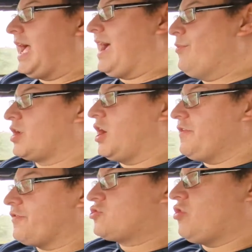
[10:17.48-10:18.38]
and we'll go
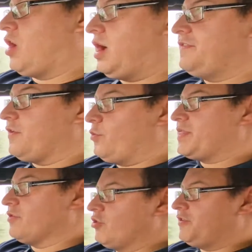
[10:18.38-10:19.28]
for a drive
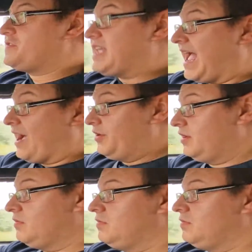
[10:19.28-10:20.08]
with the roof down.